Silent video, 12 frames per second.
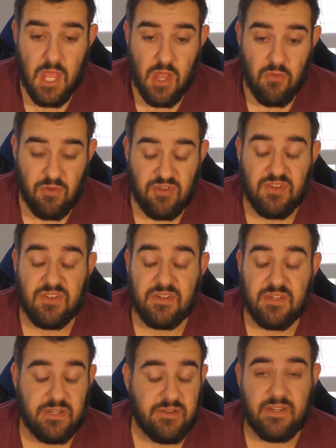which is
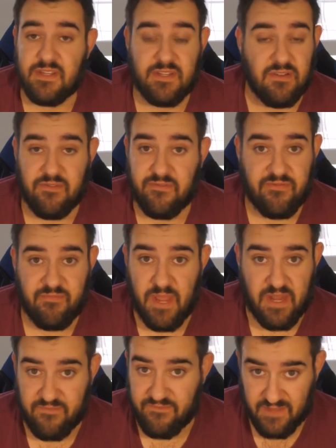clear in itself
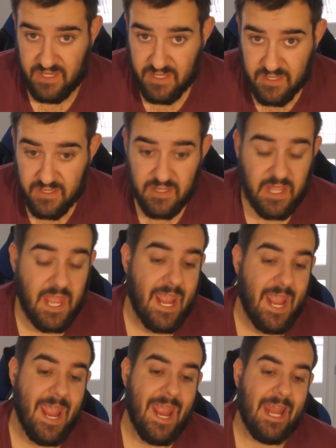pedophilic.
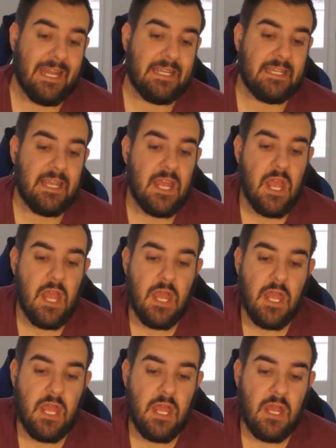And
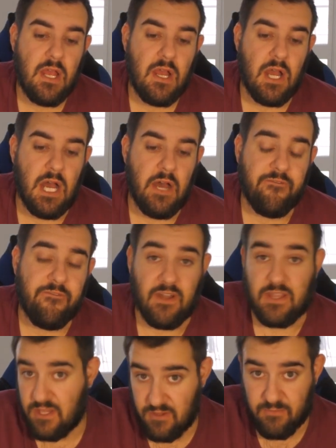
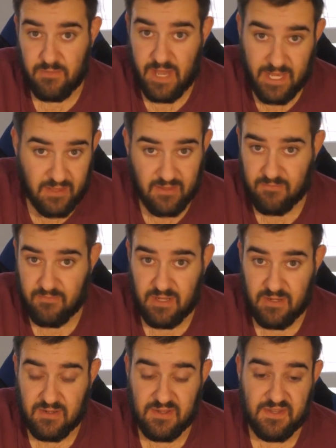fuck you, Nathan,
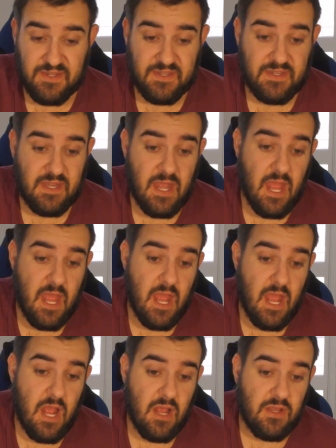because
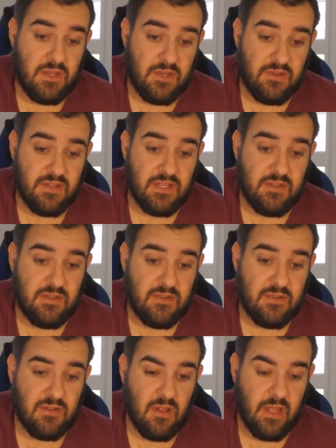seriously,
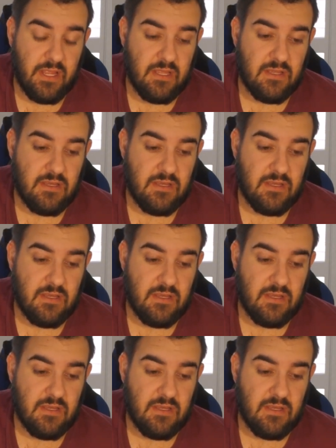dude, like,